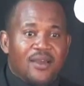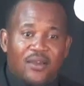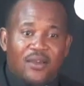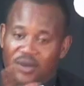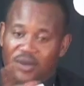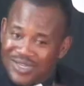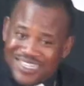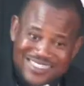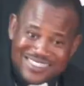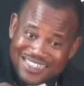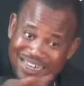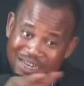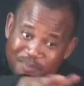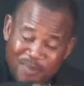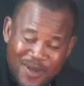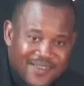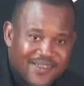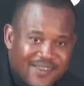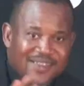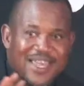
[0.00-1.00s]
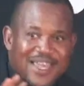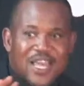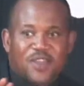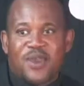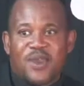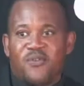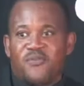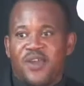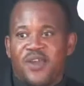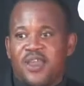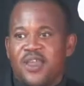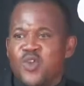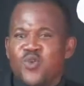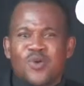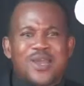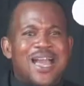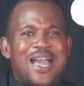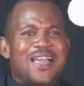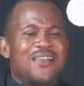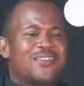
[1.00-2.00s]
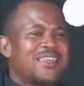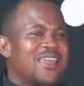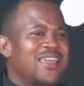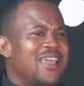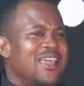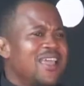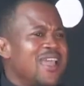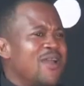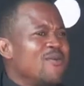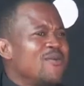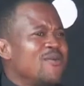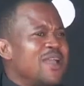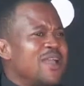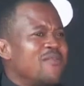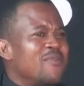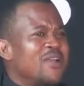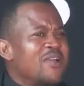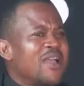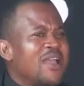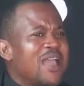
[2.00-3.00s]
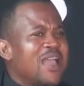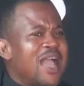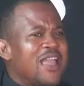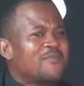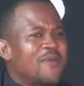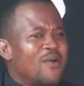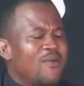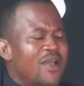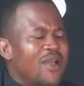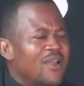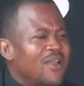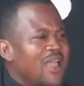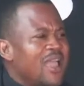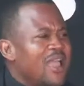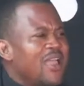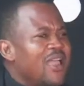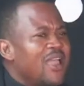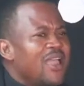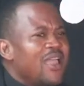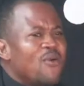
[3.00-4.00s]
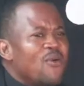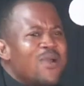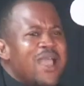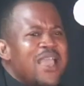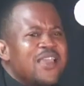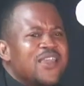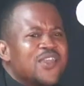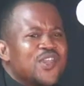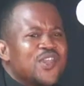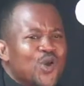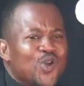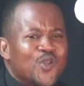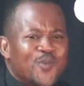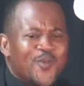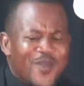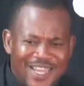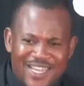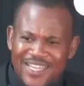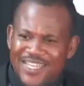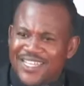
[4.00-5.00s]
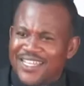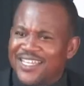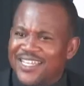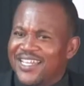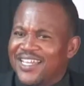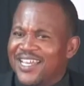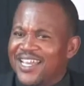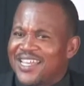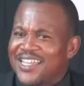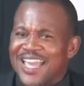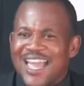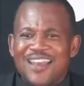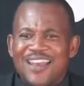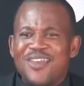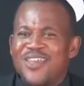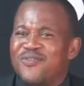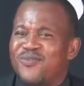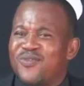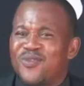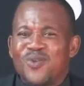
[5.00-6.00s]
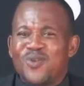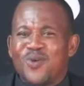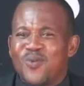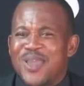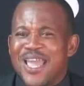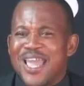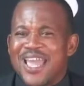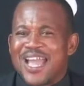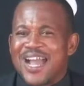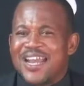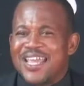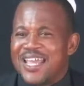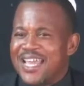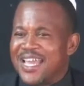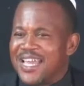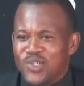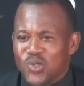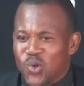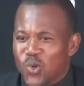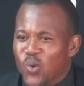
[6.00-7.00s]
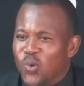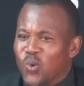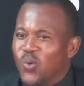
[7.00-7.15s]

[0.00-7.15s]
These three places, that's where you find. You can't say, uh, uh, ask my wife, uh, where is your husband? She I don't even know where I carry head go.